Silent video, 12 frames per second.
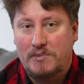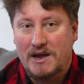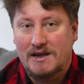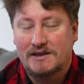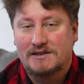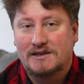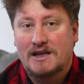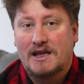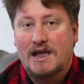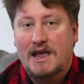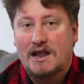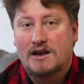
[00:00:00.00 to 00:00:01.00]
pace
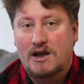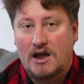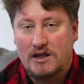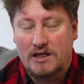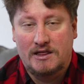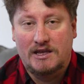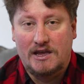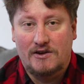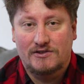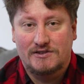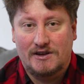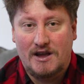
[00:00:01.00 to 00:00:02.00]
in the
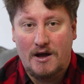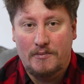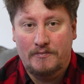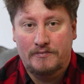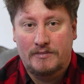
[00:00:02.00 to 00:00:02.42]
years to come.